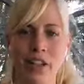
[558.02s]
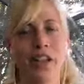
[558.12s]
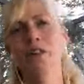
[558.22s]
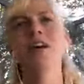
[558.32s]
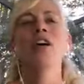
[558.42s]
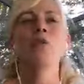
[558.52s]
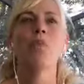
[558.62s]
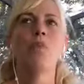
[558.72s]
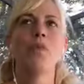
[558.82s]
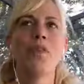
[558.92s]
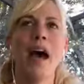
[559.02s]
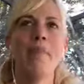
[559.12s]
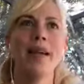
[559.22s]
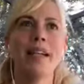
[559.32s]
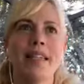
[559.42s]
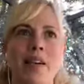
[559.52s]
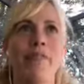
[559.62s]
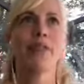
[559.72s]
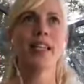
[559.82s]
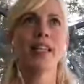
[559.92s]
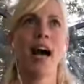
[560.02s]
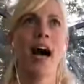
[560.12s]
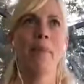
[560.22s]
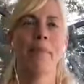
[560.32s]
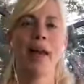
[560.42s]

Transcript: do. That means that if you see the up,